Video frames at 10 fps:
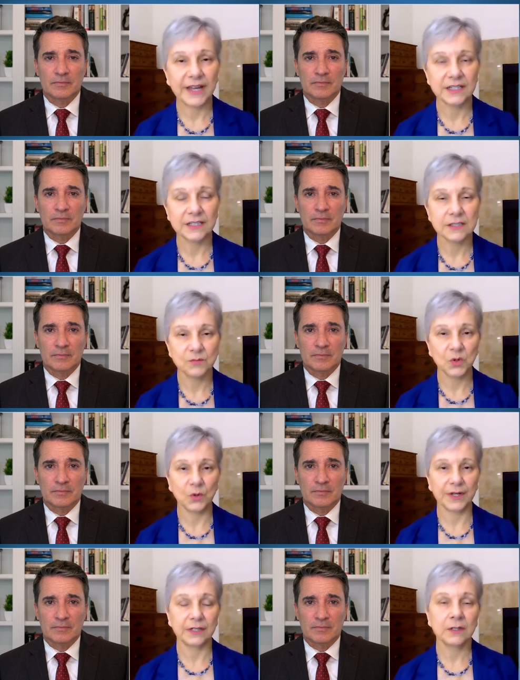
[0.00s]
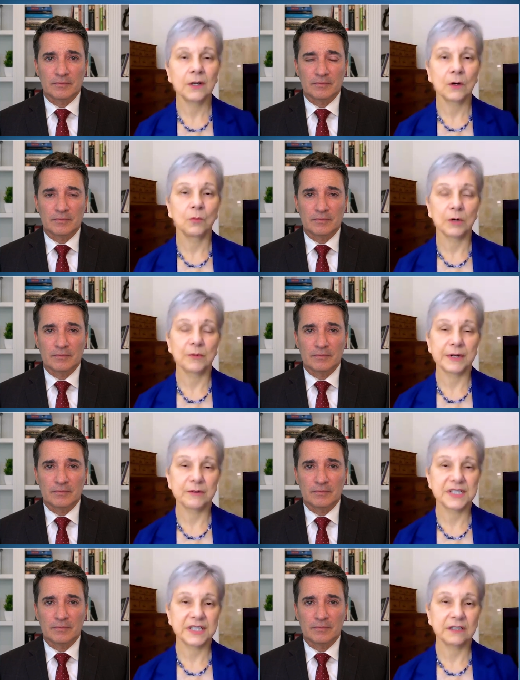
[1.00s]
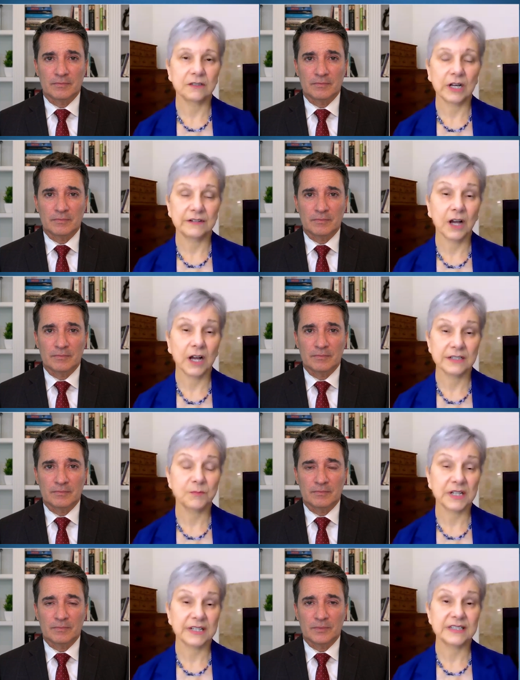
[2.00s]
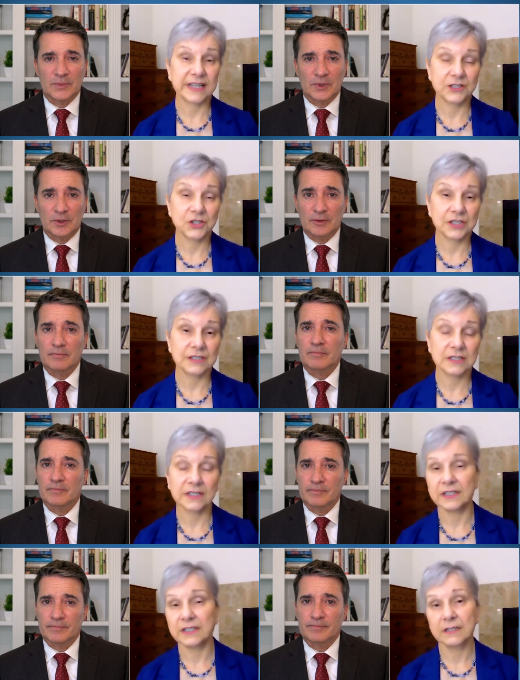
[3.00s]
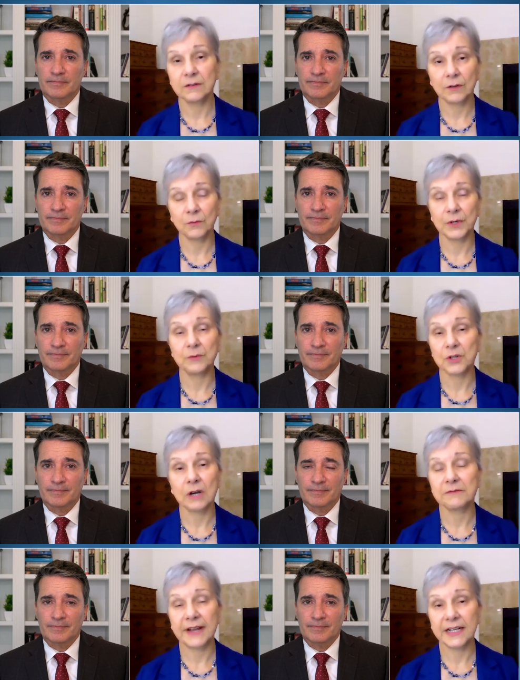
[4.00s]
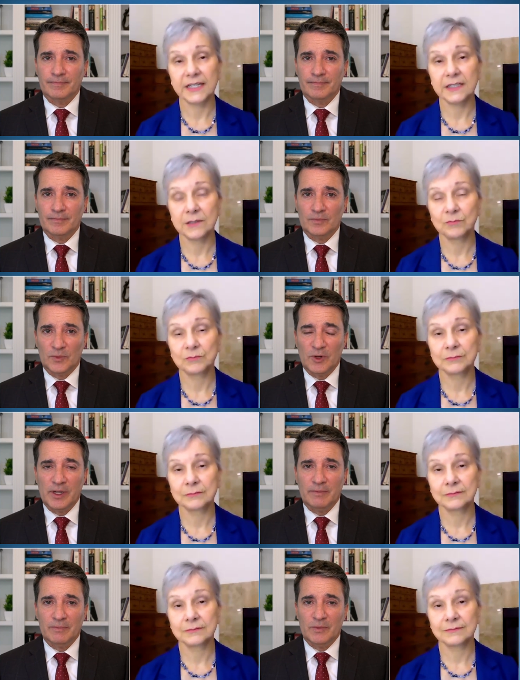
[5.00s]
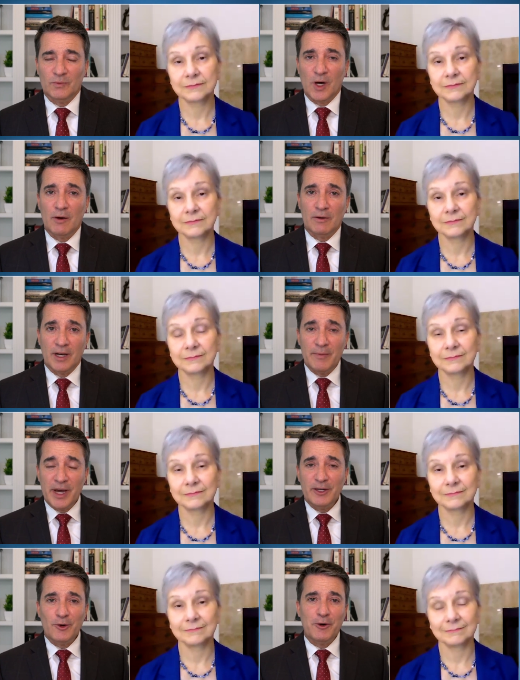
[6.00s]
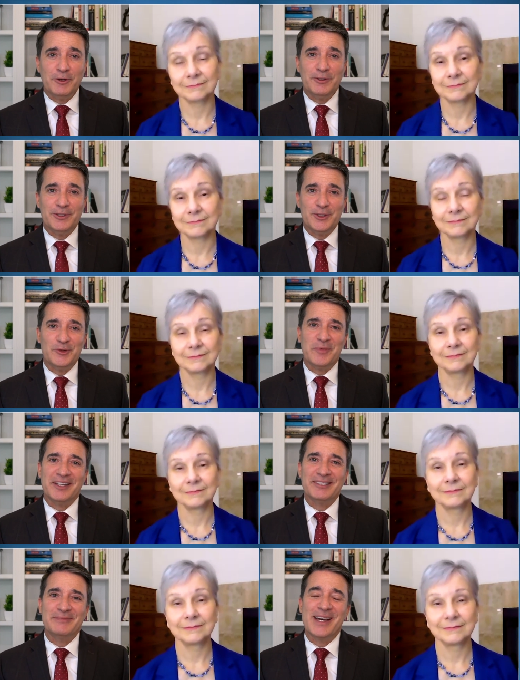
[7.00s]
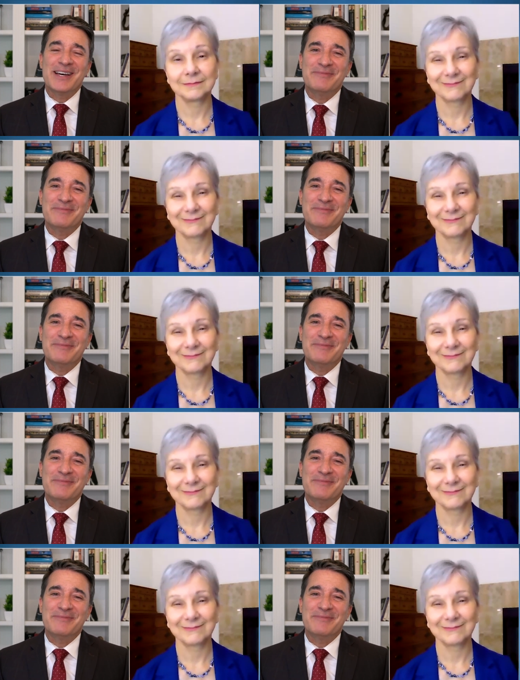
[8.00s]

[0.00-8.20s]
Speaker 1: waned to the point where we were seeing a lot of hospitalizations and yet we were not ready?
Speaker 2: All right. Well, I might call you in two months, but,